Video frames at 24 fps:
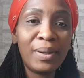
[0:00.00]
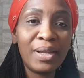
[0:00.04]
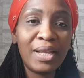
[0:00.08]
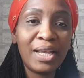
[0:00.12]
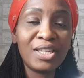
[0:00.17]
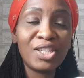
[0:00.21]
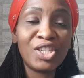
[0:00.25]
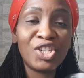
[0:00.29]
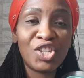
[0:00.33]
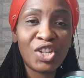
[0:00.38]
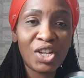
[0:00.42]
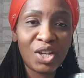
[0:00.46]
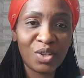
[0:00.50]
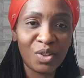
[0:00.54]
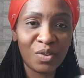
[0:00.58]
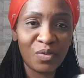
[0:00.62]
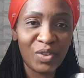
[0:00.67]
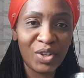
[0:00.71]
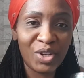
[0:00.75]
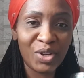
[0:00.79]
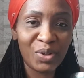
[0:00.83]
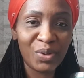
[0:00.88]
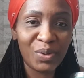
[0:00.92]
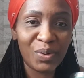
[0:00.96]
Until next
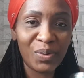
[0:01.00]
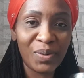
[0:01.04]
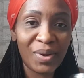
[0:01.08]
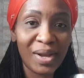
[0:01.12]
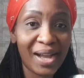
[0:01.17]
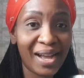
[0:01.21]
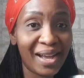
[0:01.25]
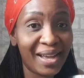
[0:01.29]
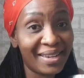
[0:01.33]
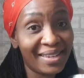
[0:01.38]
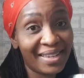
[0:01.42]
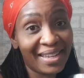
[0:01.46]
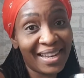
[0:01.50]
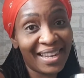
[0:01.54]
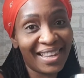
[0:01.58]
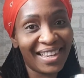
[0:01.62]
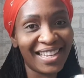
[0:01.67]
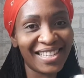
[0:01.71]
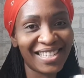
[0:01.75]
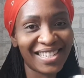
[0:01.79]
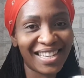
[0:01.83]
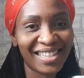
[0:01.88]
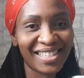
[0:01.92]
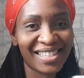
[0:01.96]
time, keep
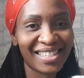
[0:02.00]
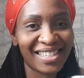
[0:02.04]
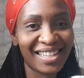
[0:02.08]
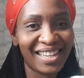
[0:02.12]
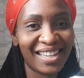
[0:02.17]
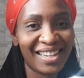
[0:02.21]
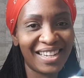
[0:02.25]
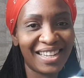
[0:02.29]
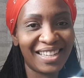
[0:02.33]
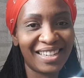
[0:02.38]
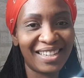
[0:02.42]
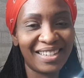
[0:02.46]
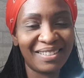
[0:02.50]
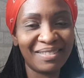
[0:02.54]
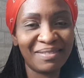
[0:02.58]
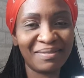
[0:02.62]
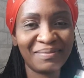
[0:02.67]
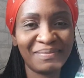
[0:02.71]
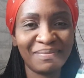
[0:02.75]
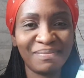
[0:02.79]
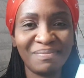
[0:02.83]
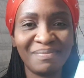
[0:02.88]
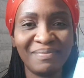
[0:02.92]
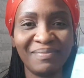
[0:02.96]
striving and
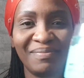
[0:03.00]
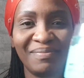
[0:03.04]
bye